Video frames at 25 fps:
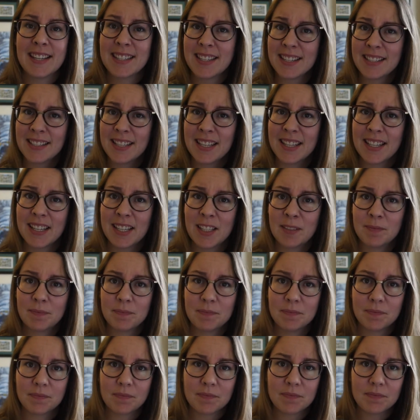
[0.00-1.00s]
exit
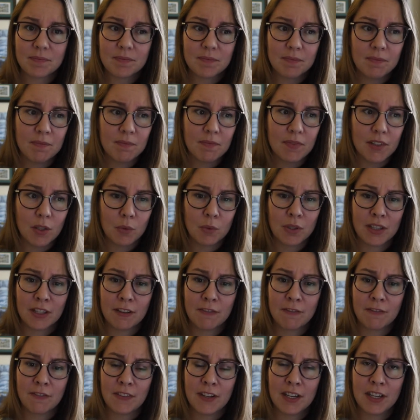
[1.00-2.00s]
ticket,
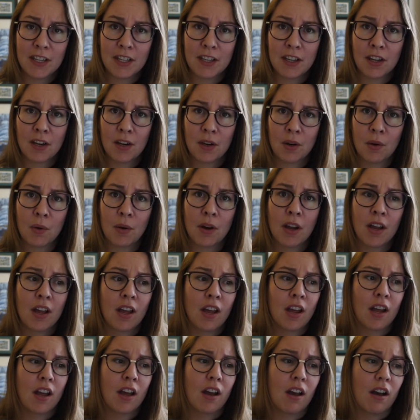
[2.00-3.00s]
with a video,
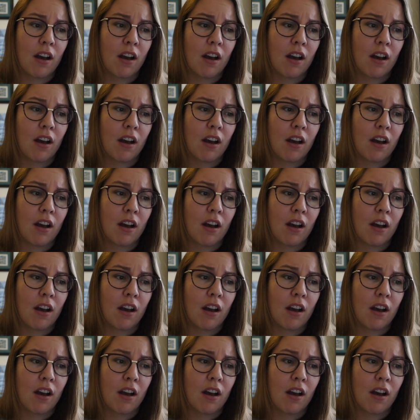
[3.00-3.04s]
